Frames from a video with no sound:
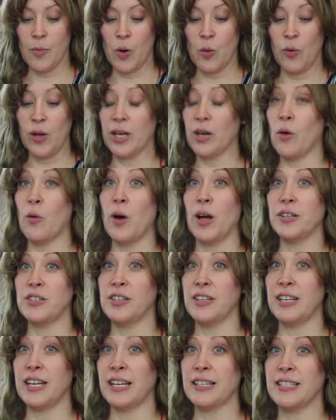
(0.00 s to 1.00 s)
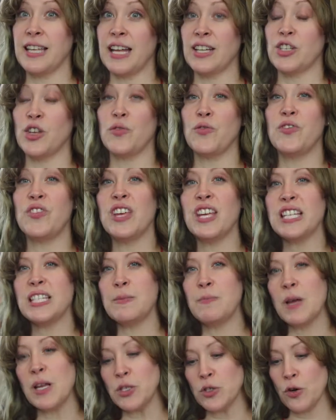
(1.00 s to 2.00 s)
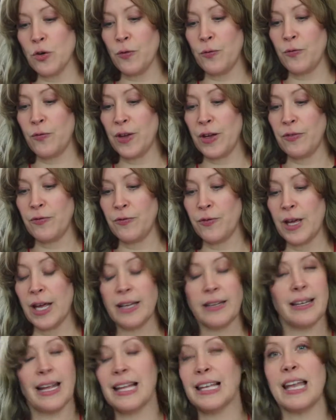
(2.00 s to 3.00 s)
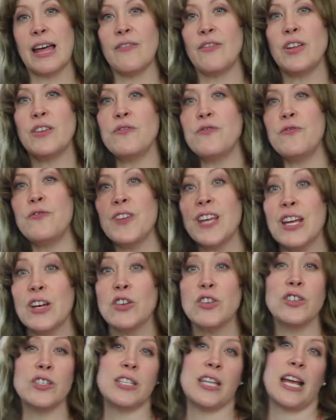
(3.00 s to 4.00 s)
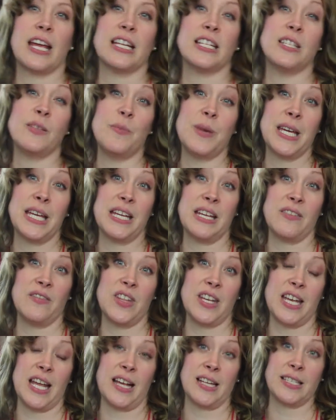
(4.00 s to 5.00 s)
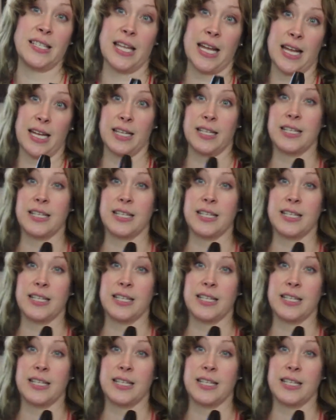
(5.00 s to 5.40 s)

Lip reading: we go on to the next line. So this measure 11 feels like it's the beginning of the next line.